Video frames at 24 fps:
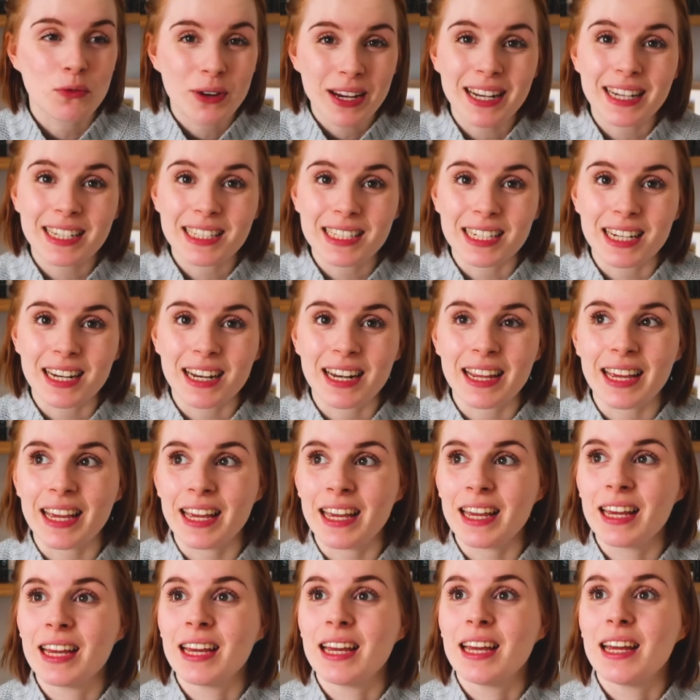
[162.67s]

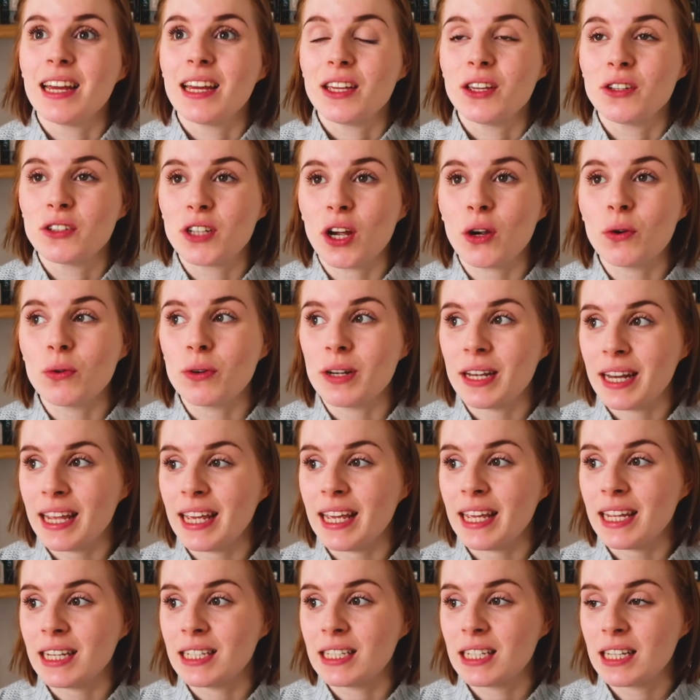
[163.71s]
Realistically, you don't
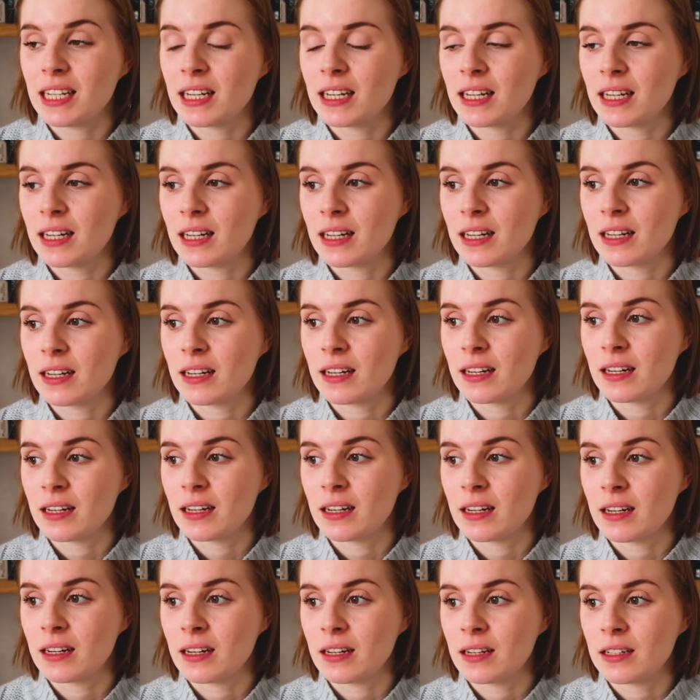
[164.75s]
need
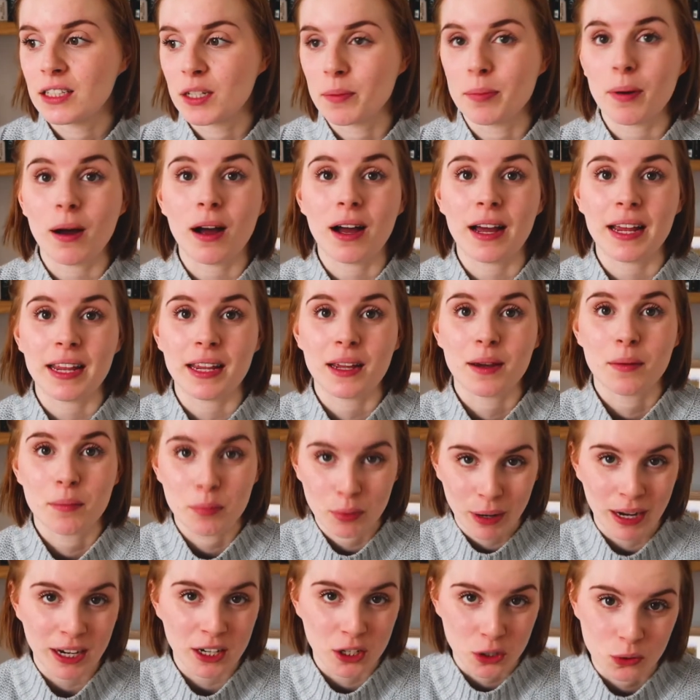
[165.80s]
to buy
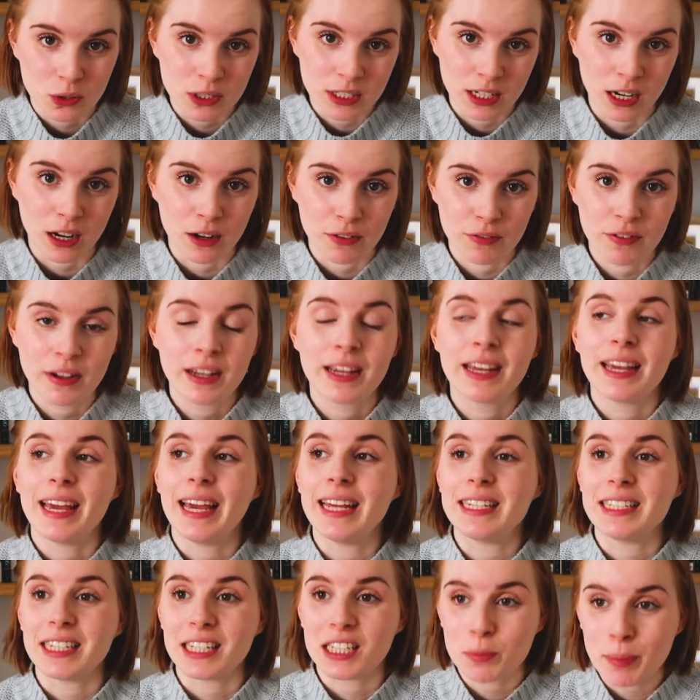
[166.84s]
brand new stuff.
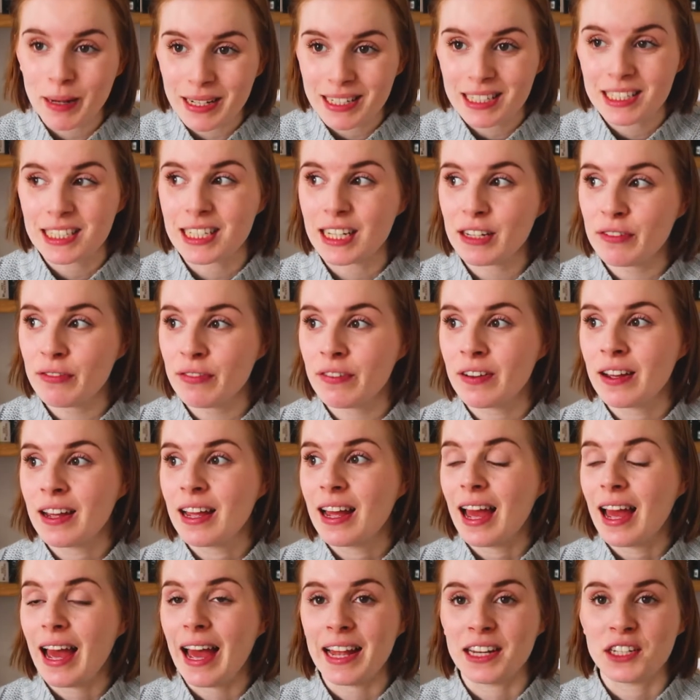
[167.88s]
It's expensive
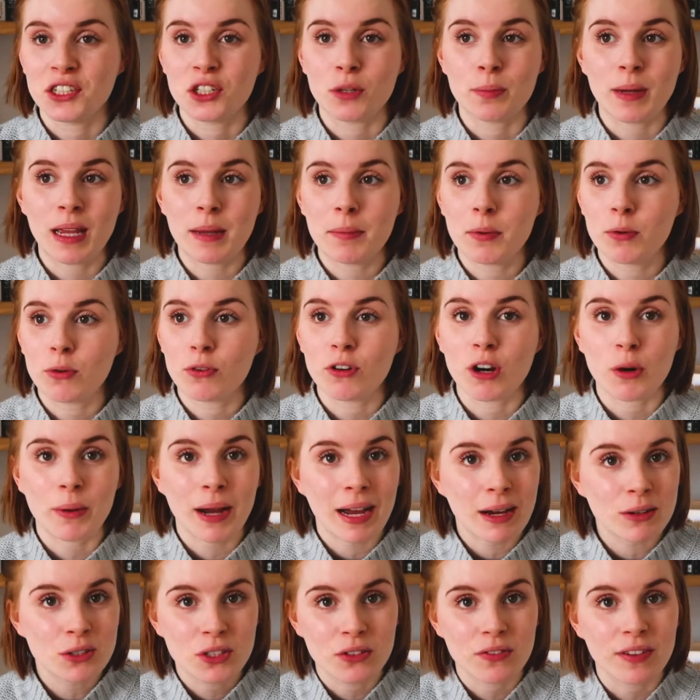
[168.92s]
and your baby will grow
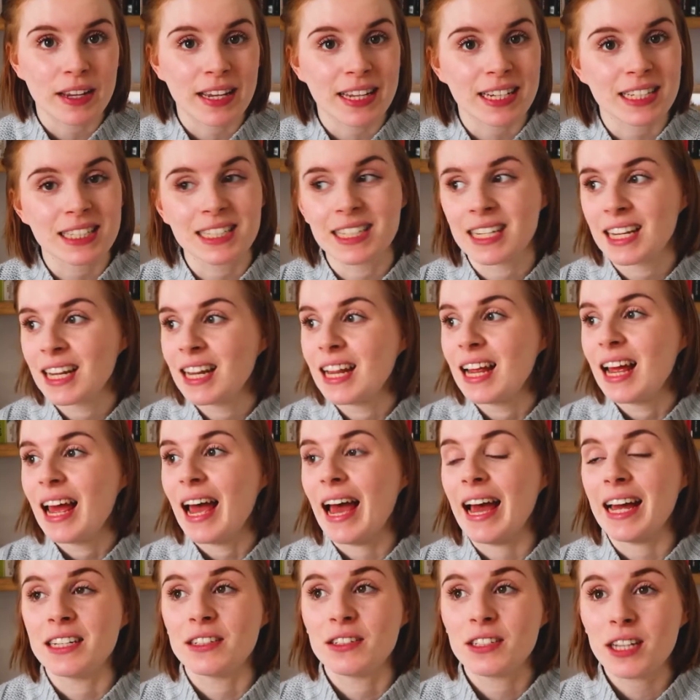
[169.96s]
out of it,
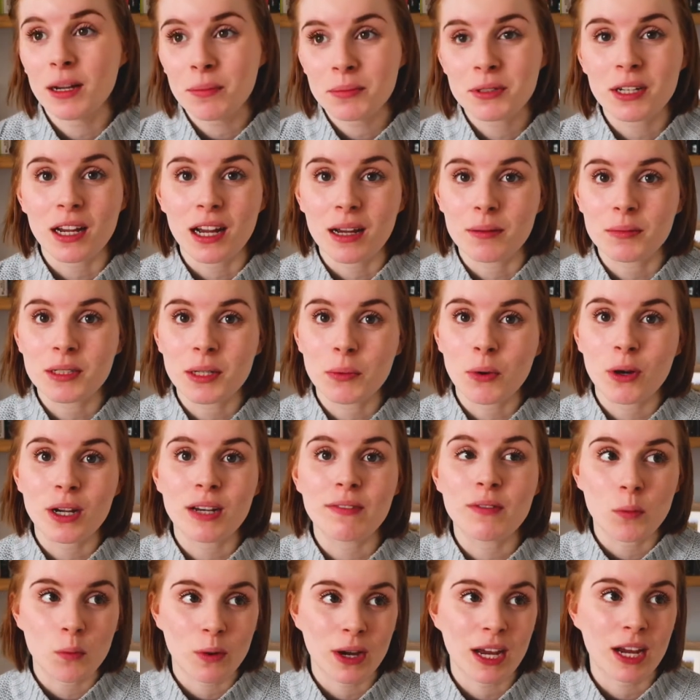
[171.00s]
and sometimes they won't
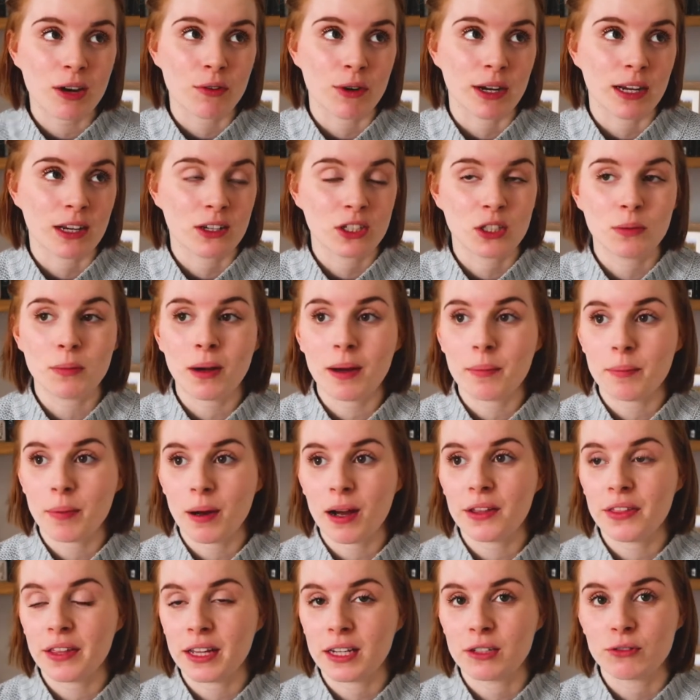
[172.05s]
even wear it because you might
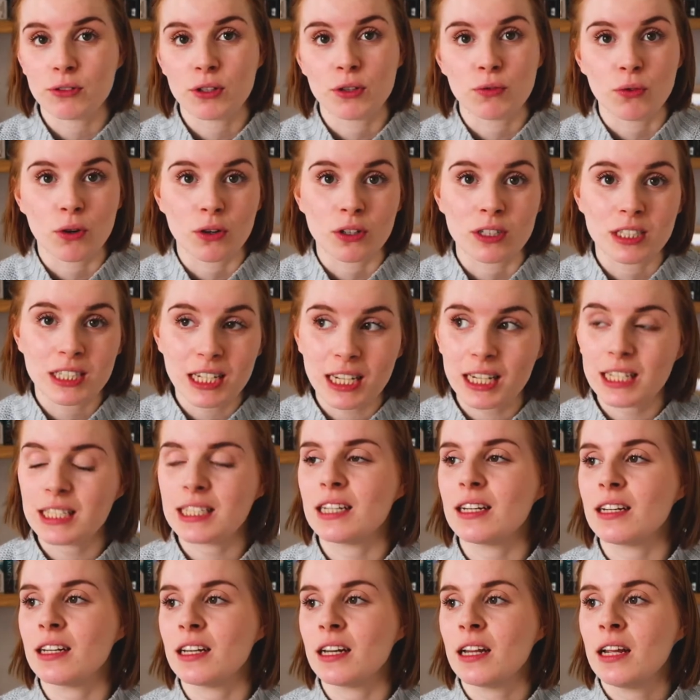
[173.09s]
buy things for the wrong
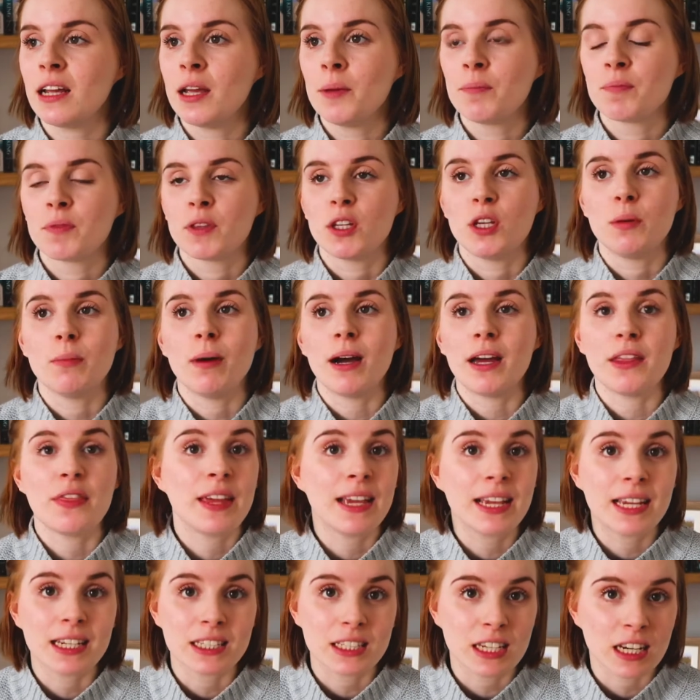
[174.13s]
season. You might
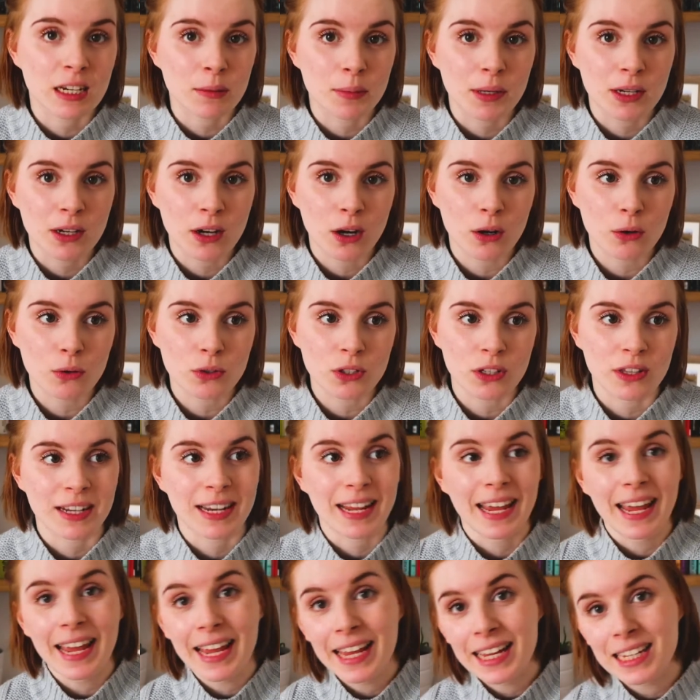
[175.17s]
think it's going to be colder than
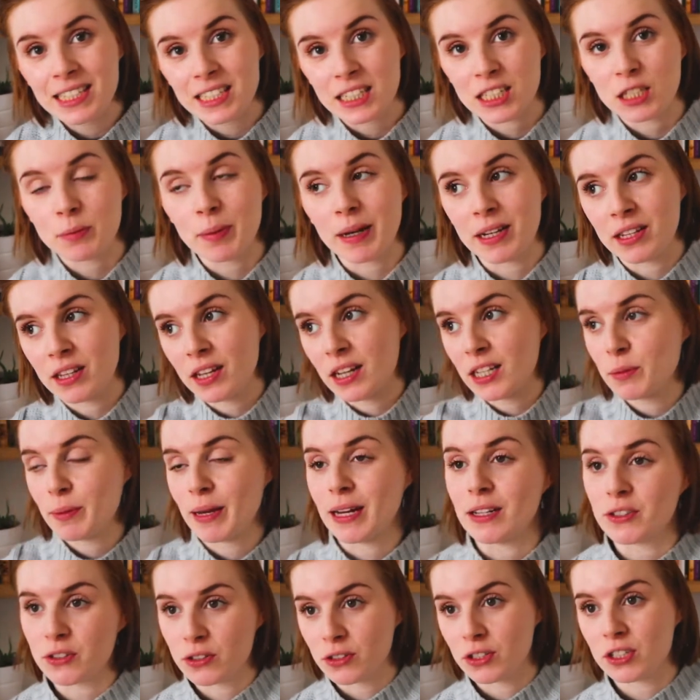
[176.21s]
it is and spend £30
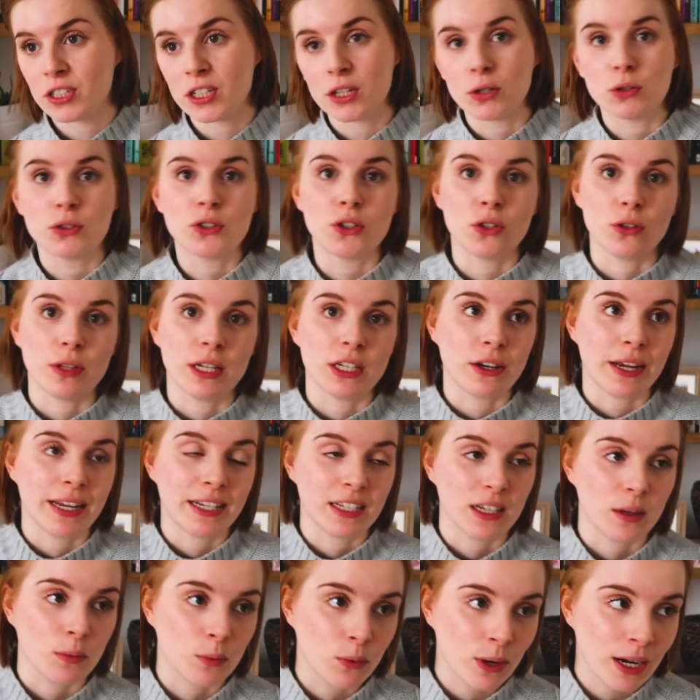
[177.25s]
on a snowsuit they don't
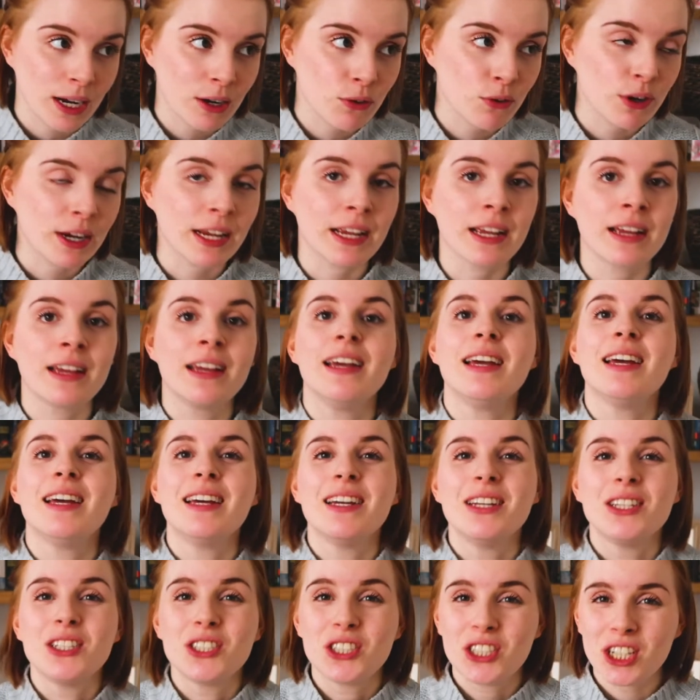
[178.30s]
end up wearing.
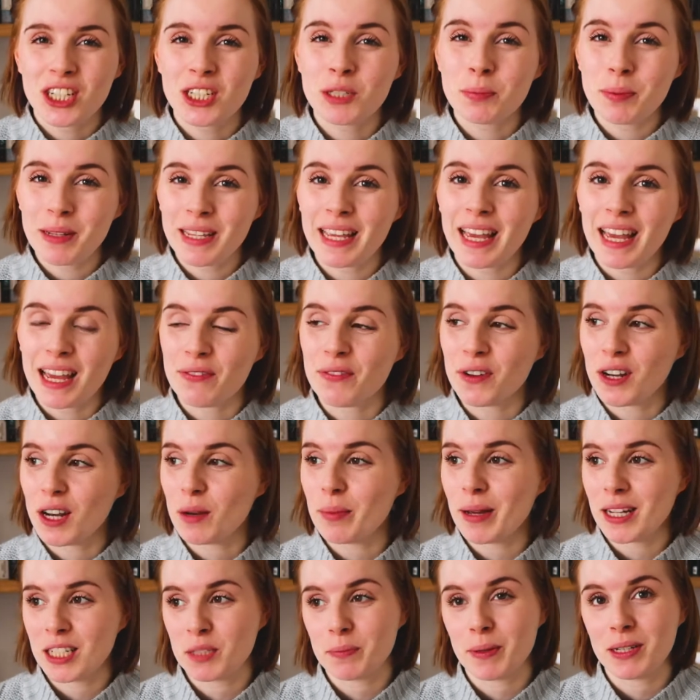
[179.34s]
Just be careful
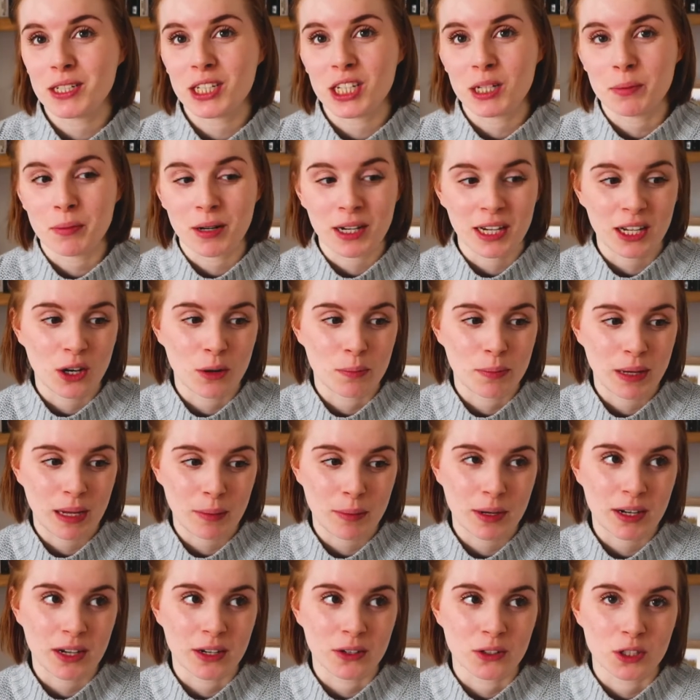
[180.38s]
about spending your money on
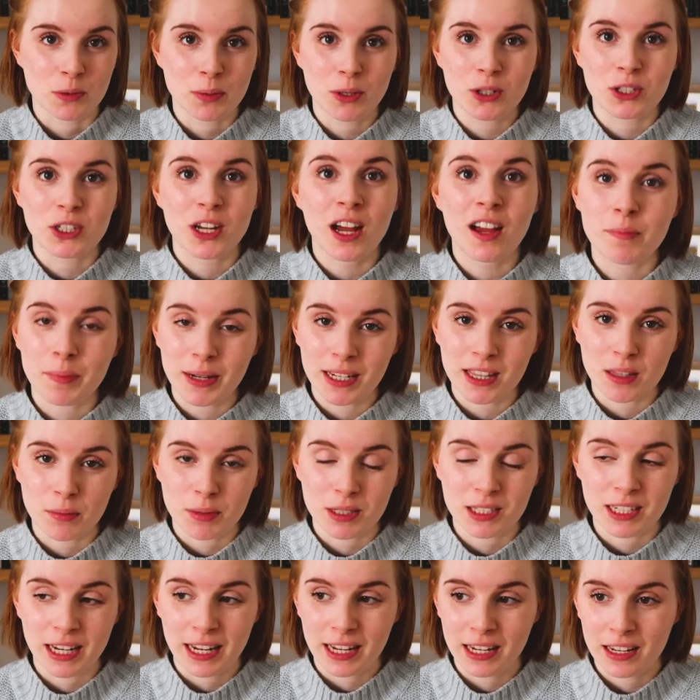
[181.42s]
baby clothes, because I've made the
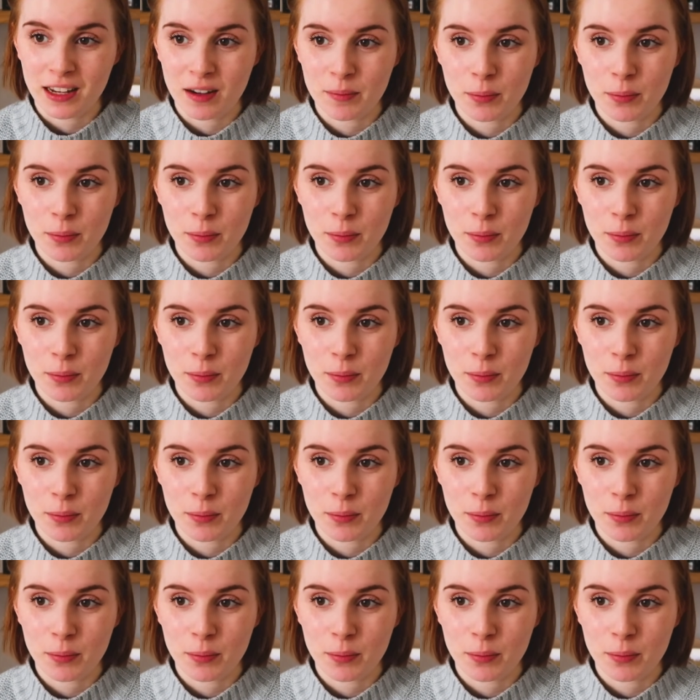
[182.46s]
mistake.